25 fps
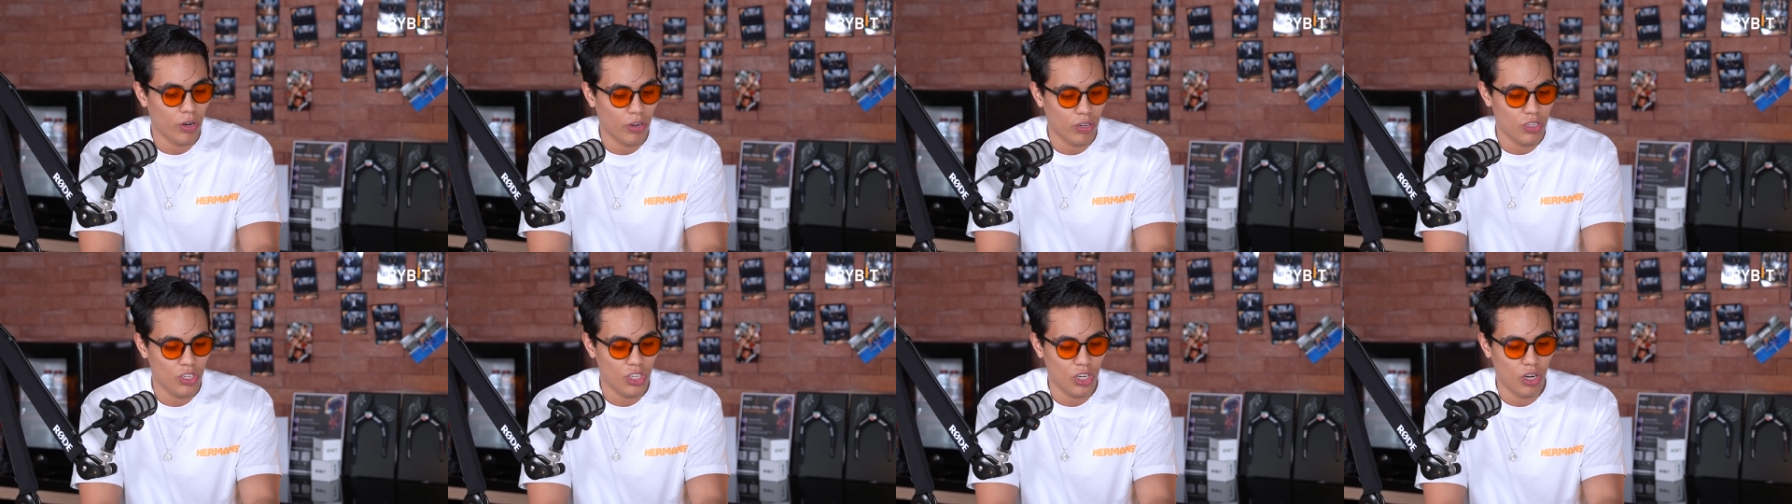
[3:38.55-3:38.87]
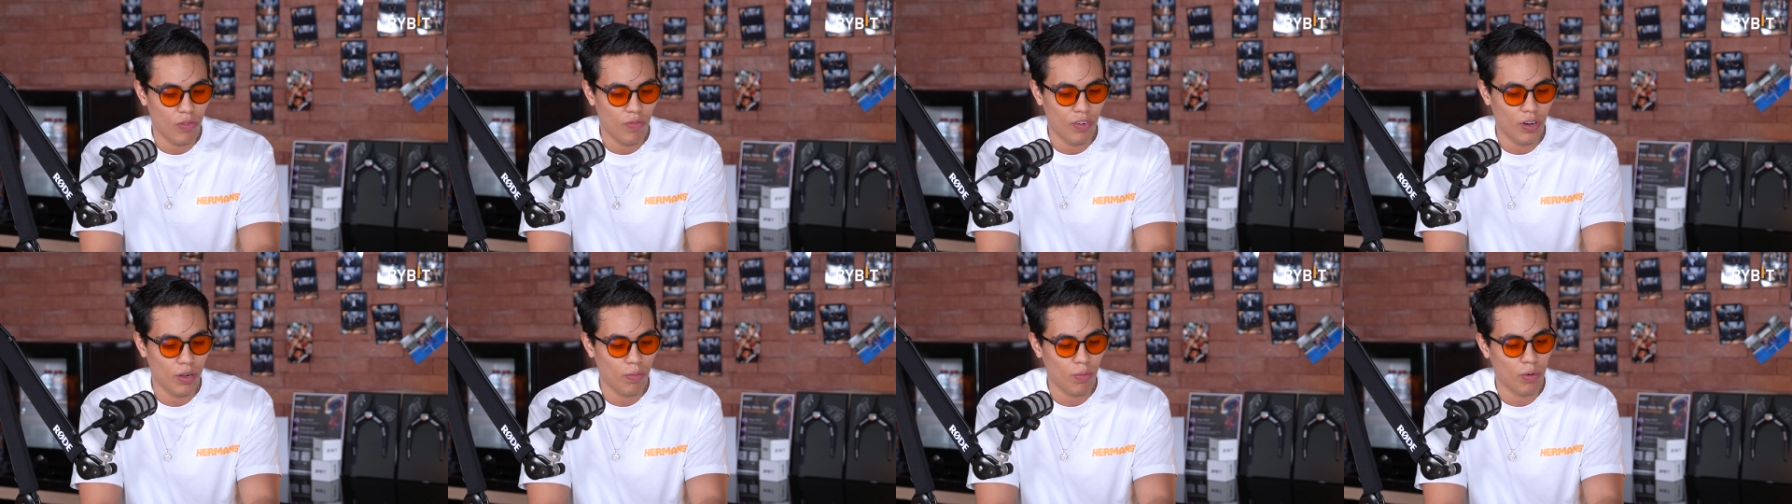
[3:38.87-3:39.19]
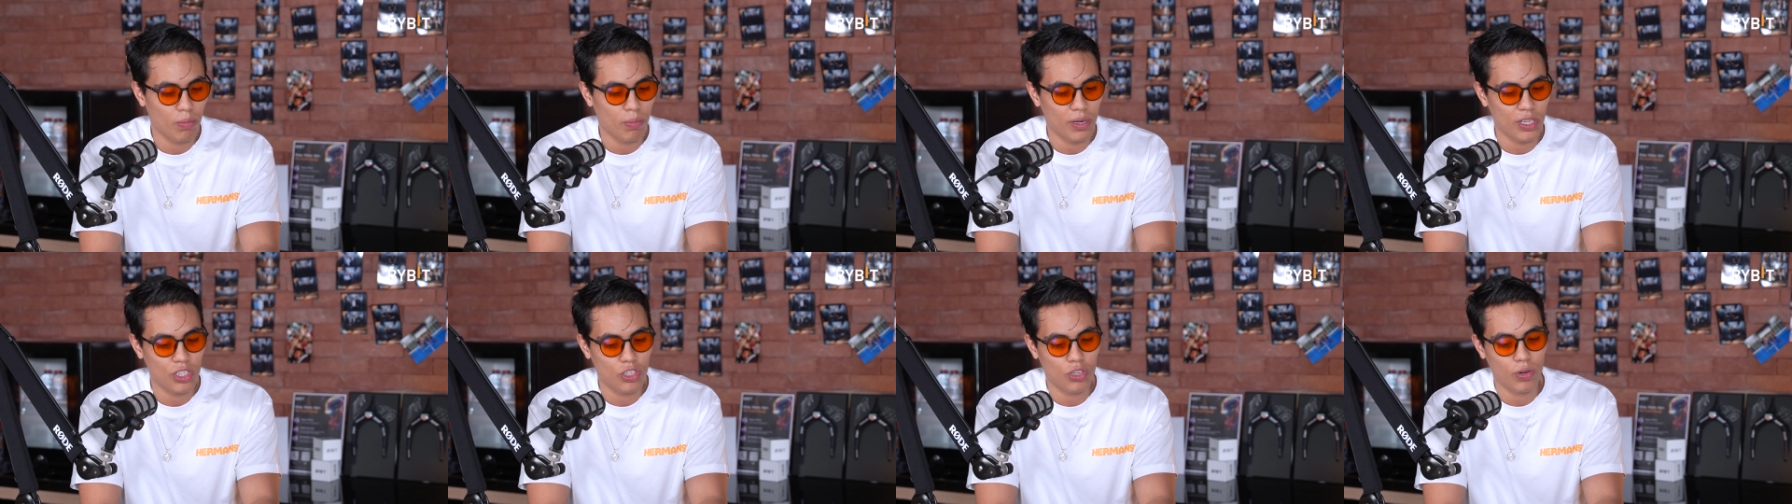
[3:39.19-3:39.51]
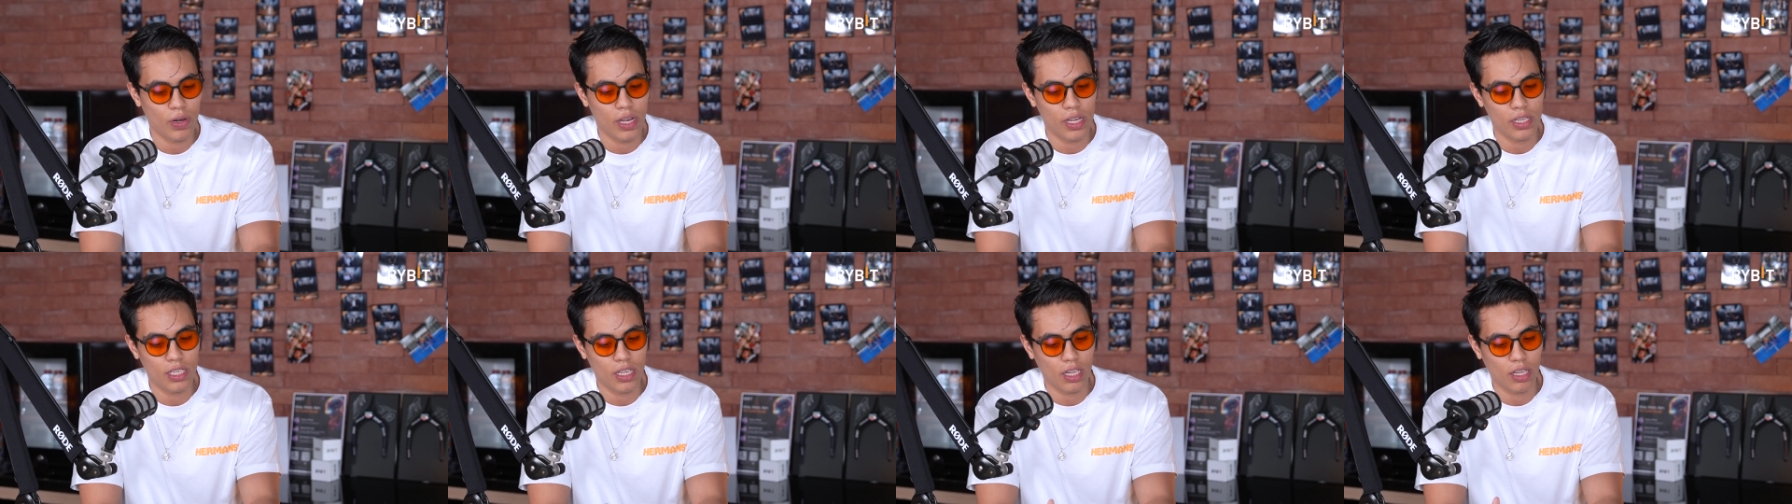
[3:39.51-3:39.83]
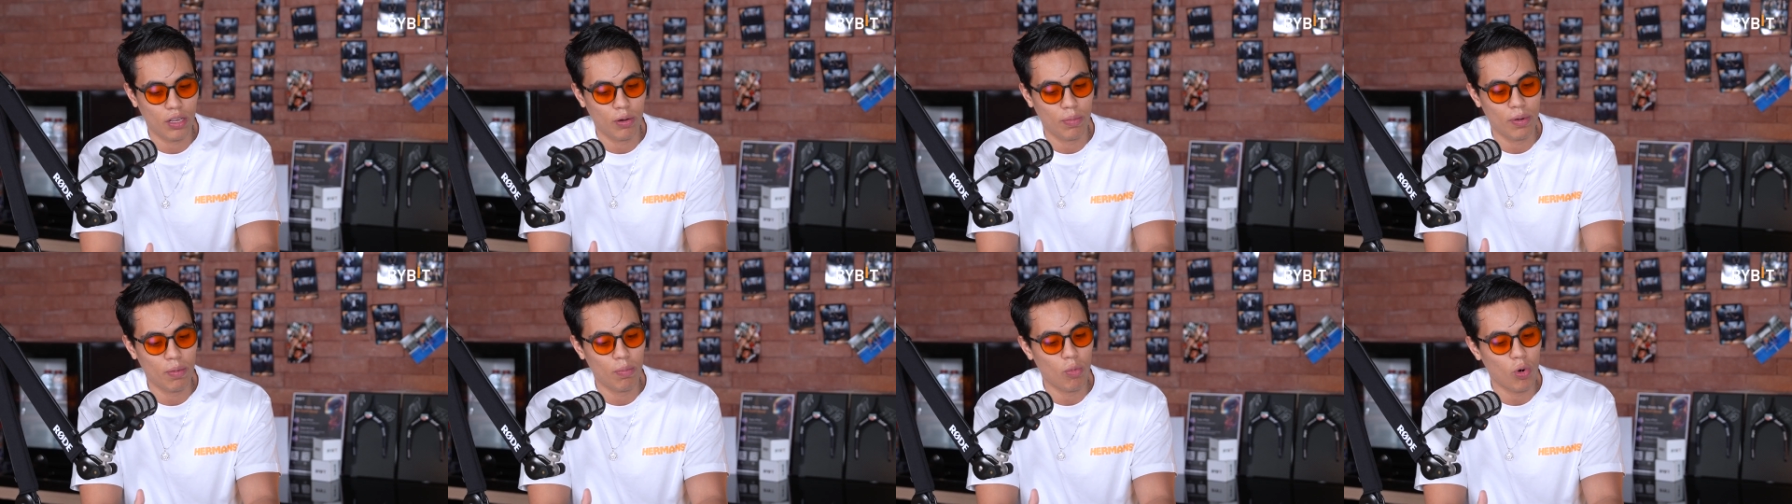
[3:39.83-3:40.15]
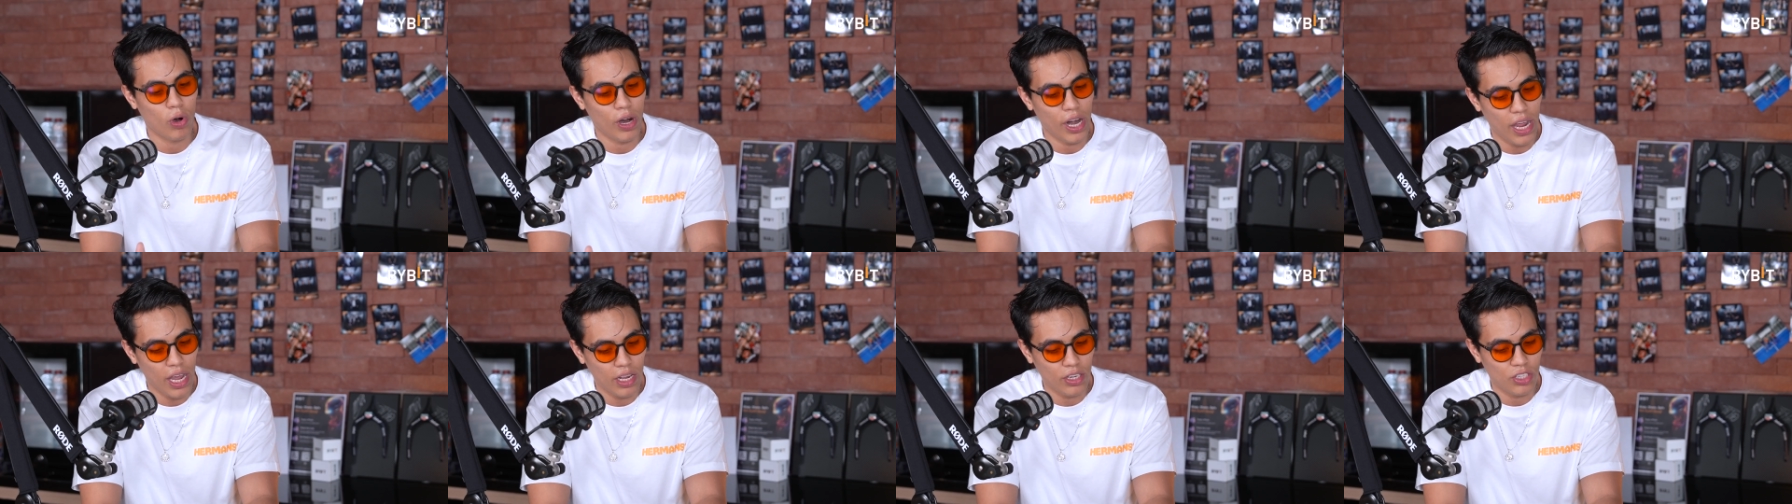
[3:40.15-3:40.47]
conservative with my trades, a little bit
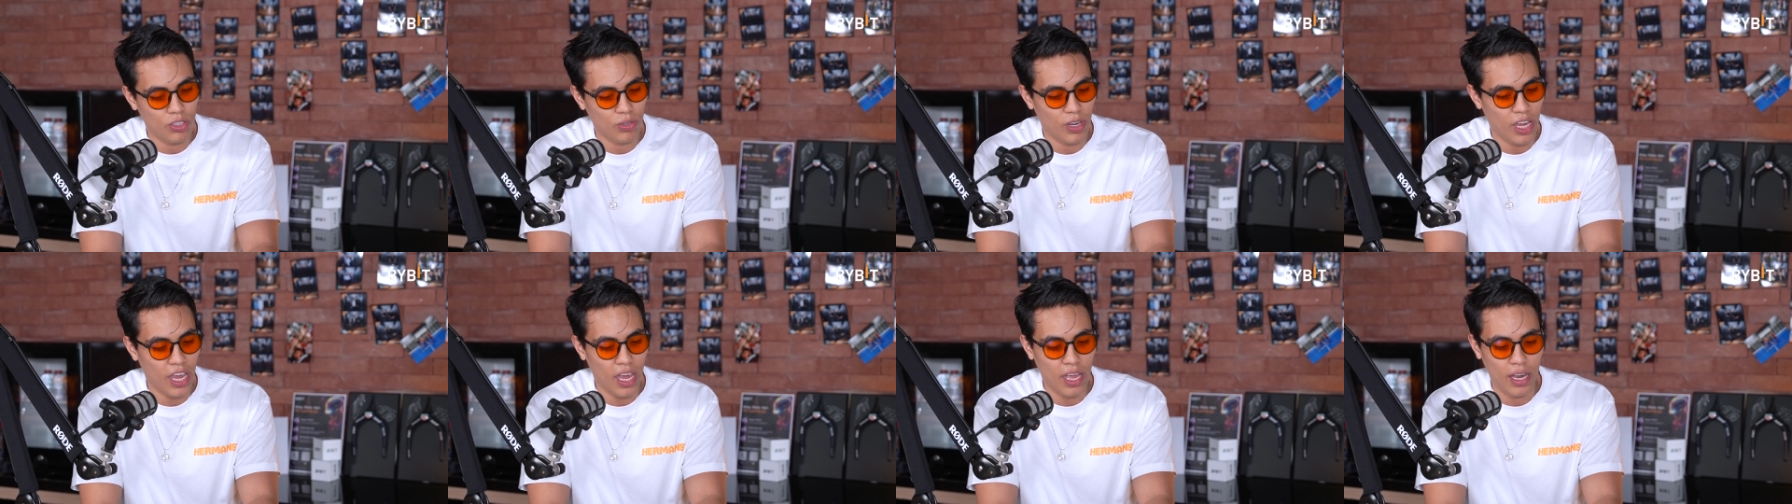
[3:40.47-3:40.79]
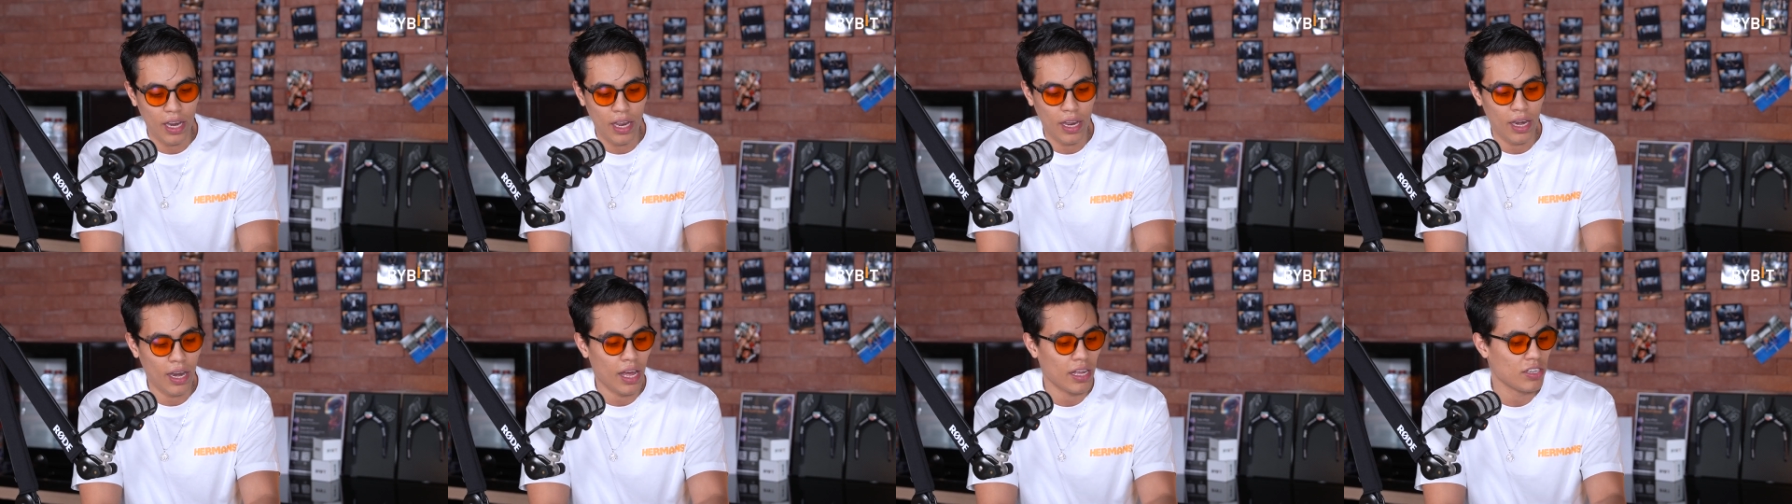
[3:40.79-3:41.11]
more educated.